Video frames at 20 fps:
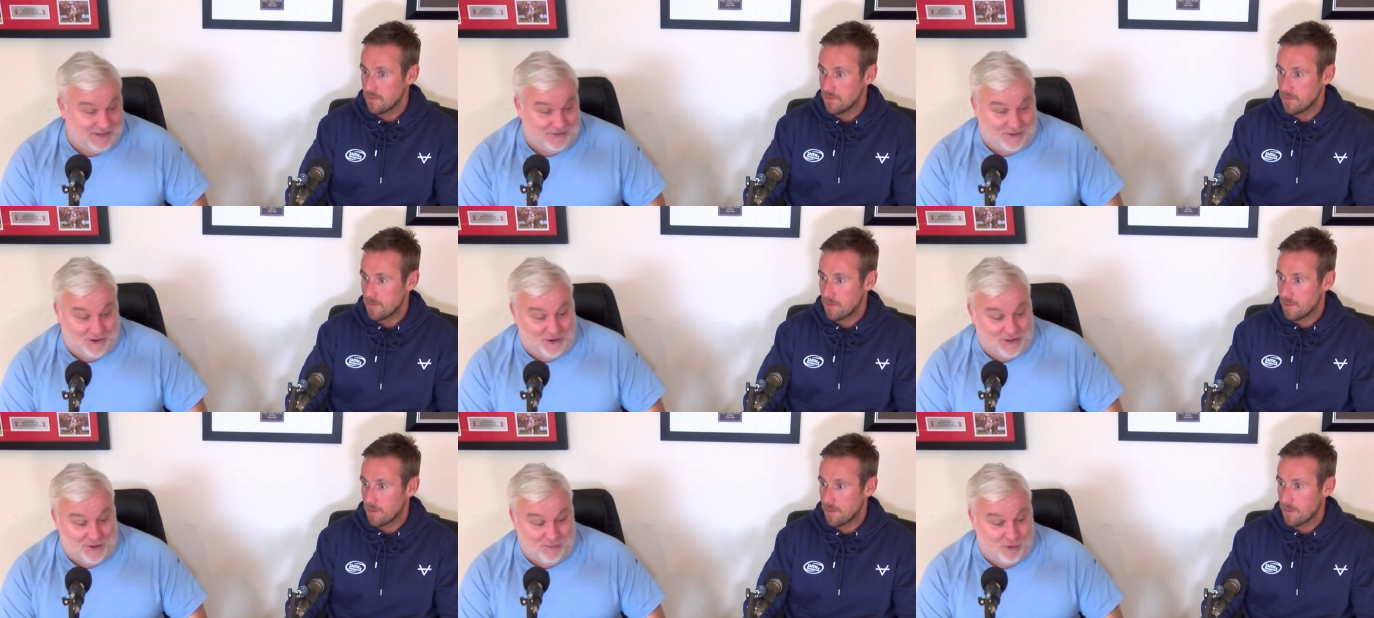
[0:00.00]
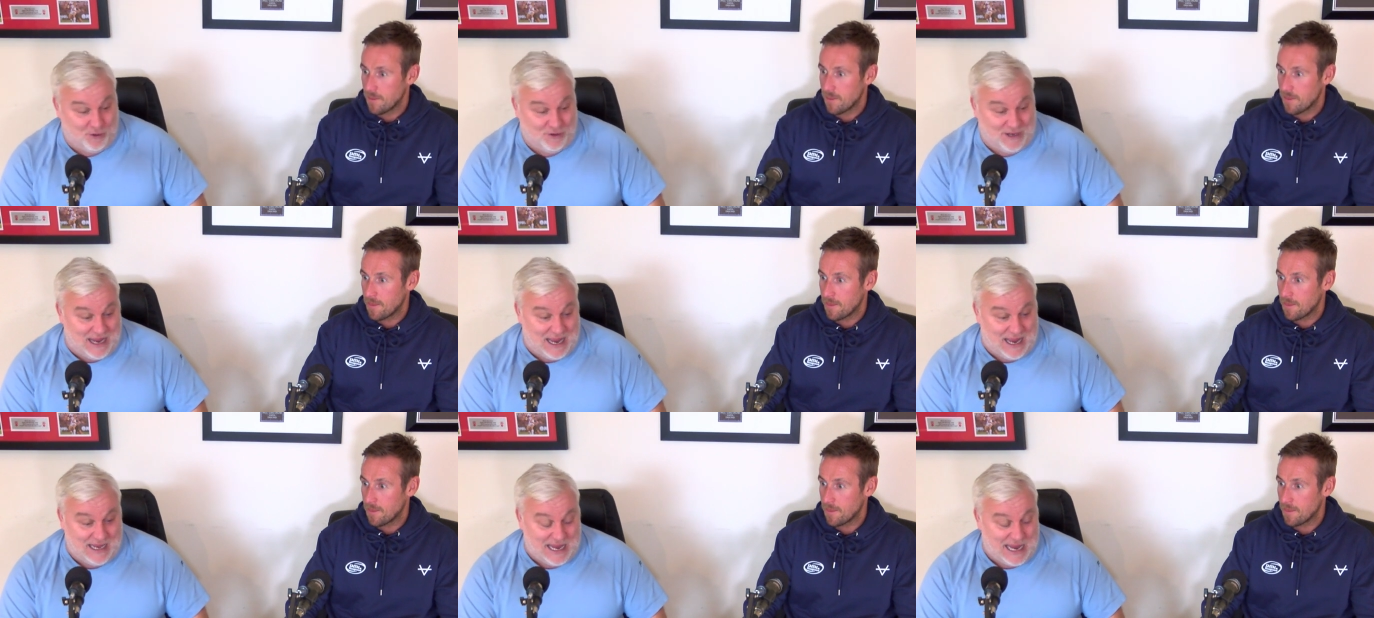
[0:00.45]
Speaker 1: I thought the mud
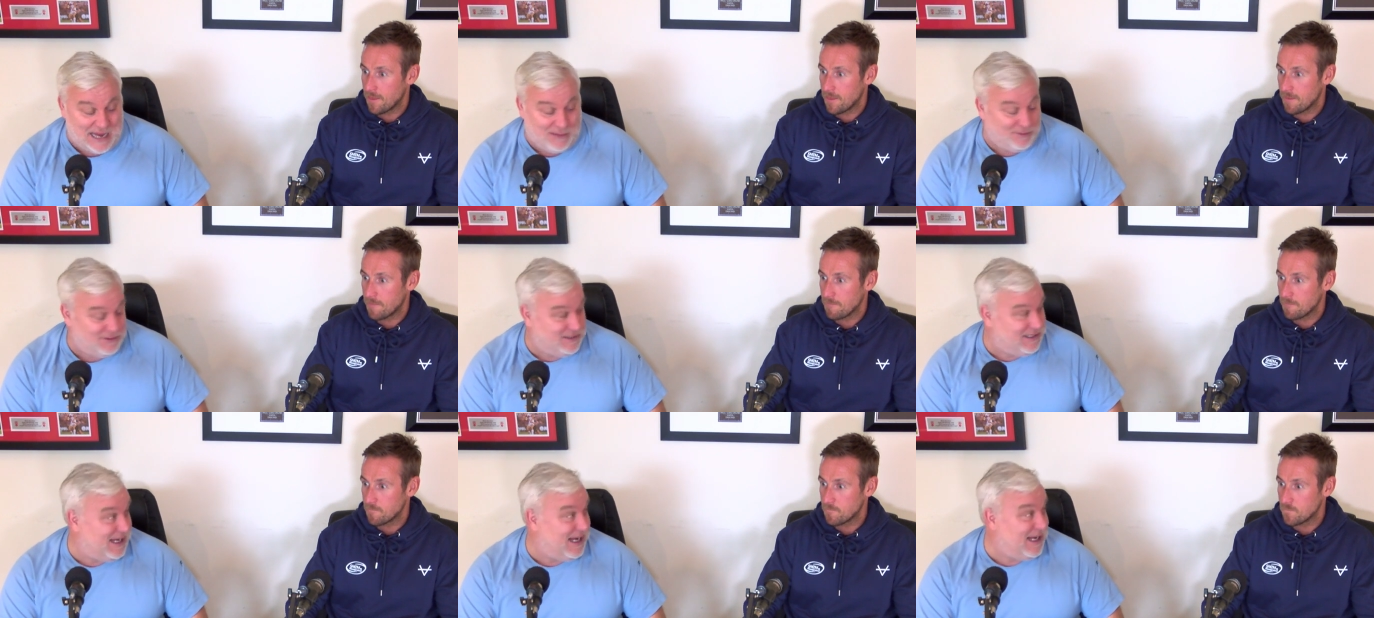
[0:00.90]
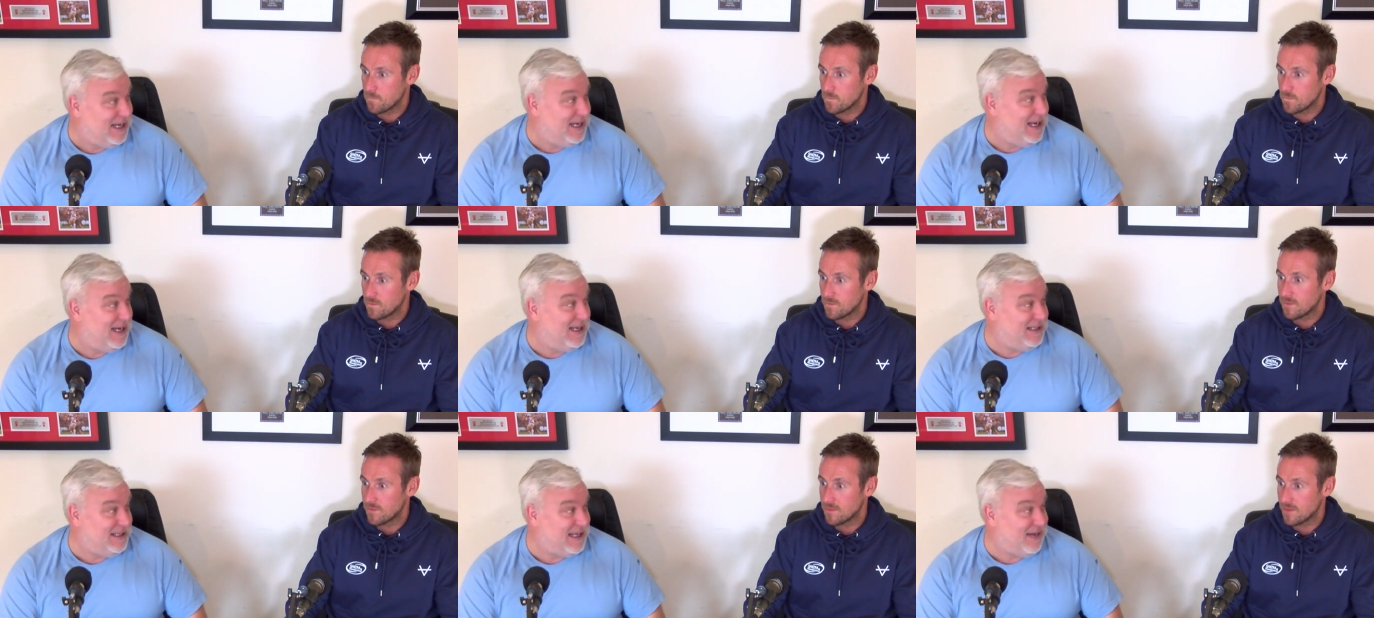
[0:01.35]
enabled it.
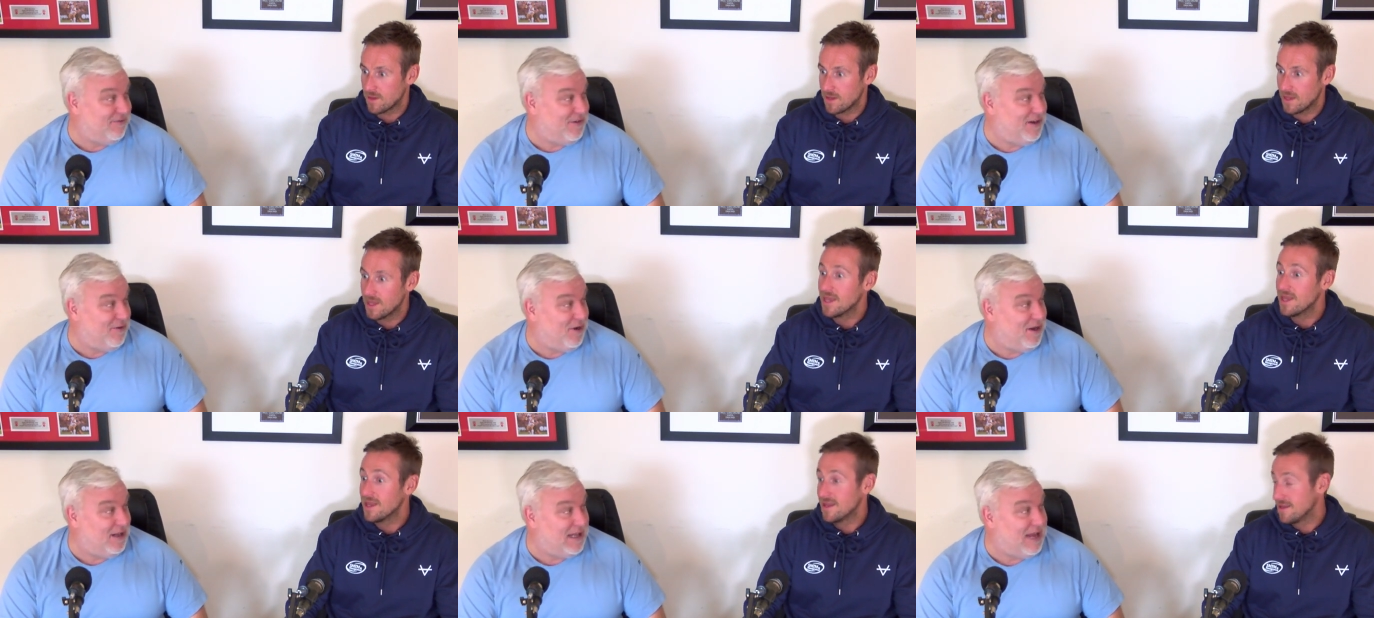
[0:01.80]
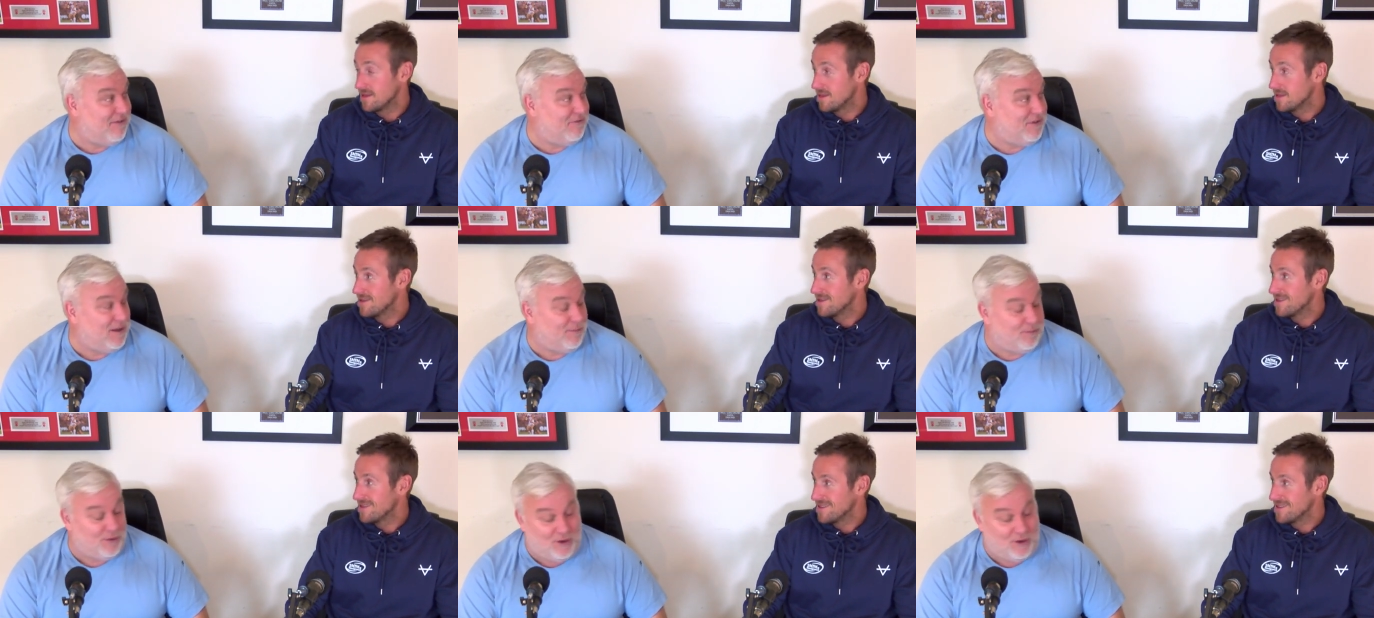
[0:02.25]
It, definitely were a leveler,